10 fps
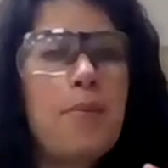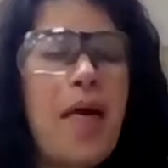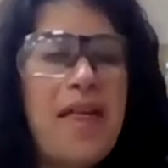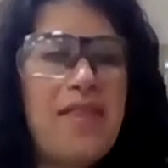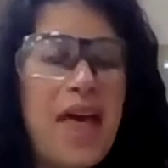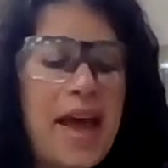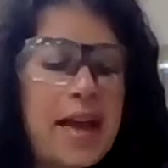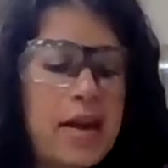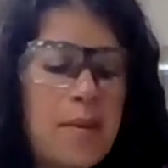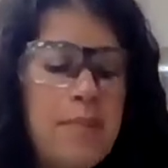and
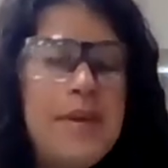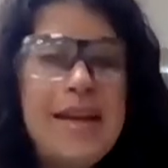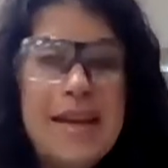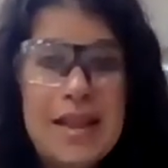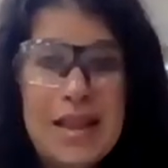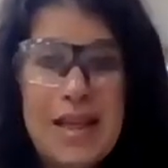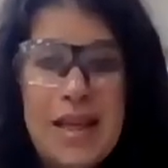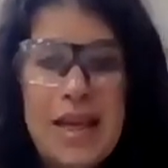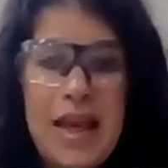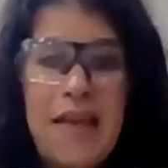then immediately
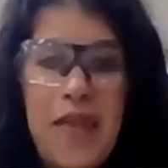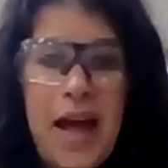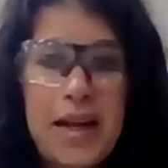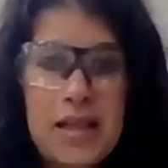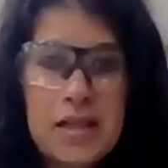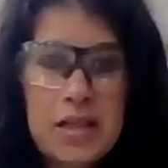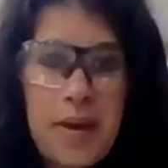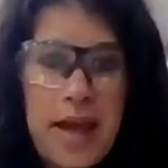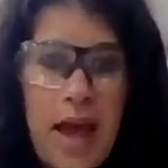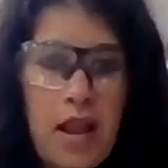get that into my
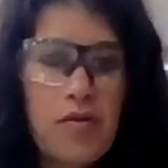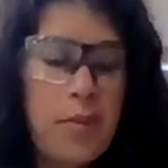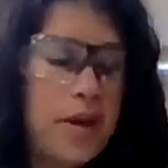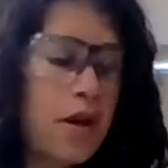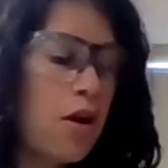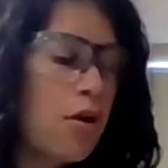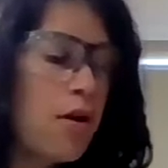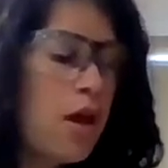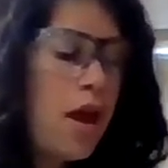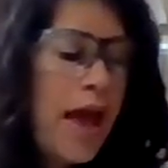calorimeter.
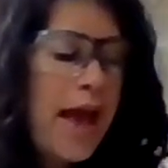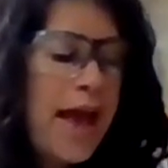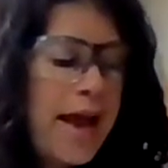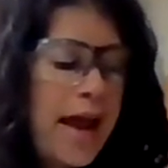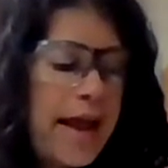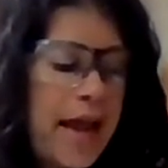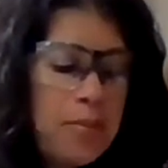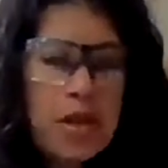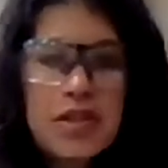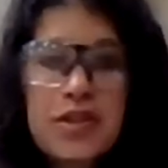And I am
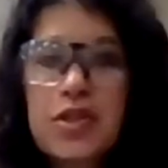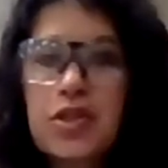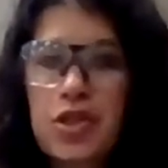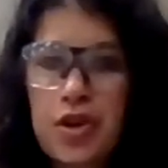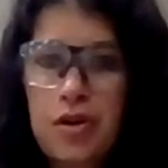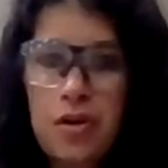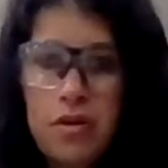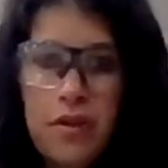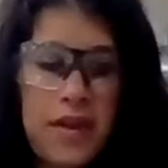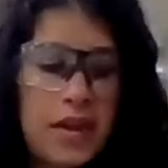going to stir
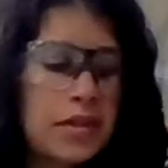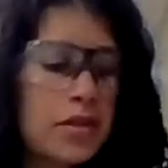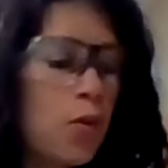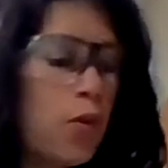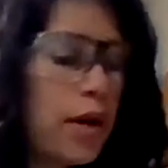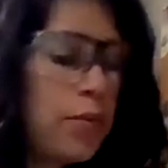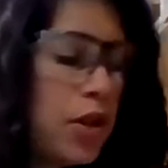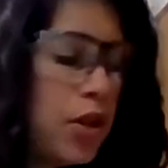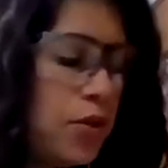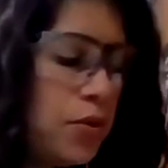this. So what I'm going
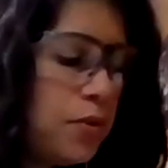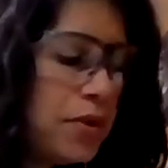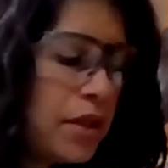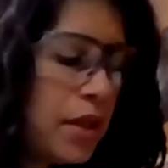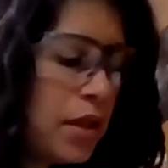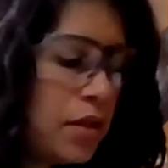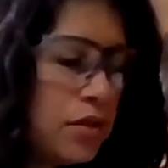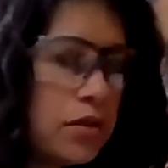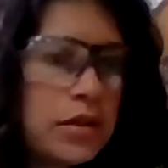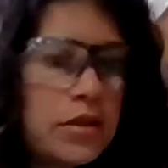to use
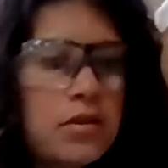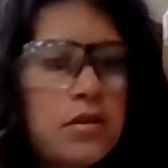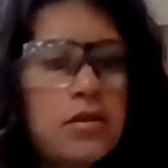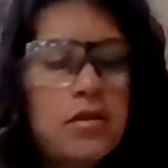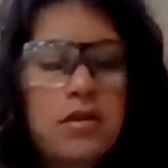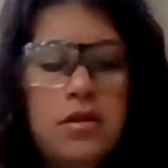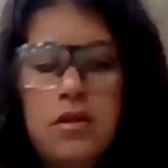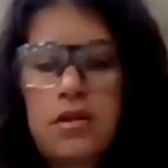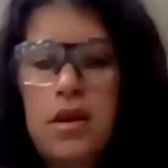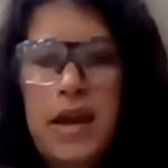is
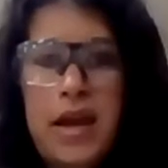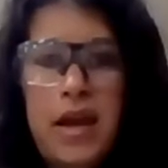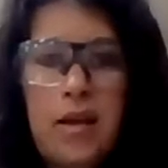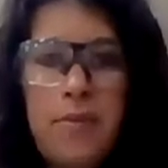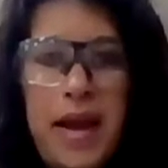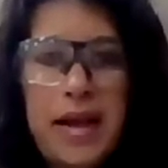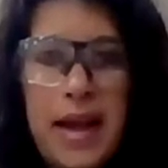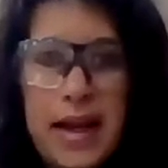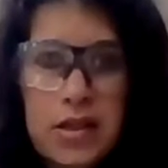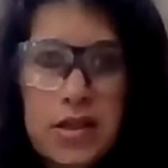a
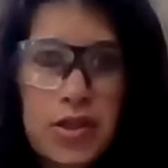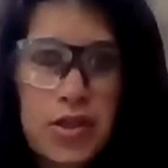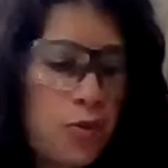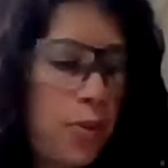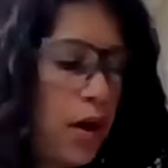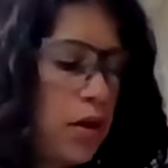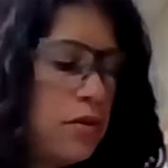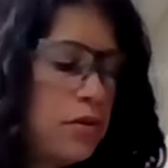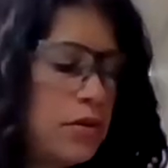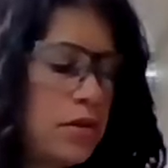magnetic stir bar.
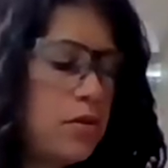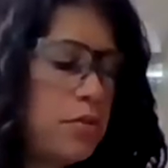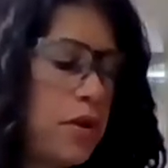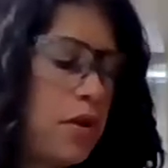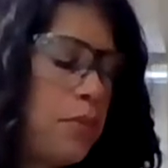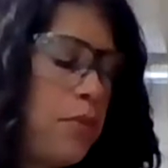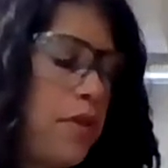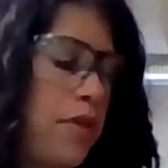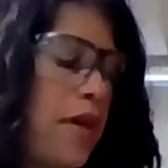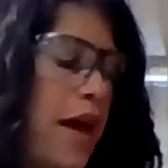So I'm going to put
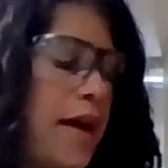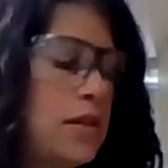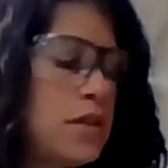that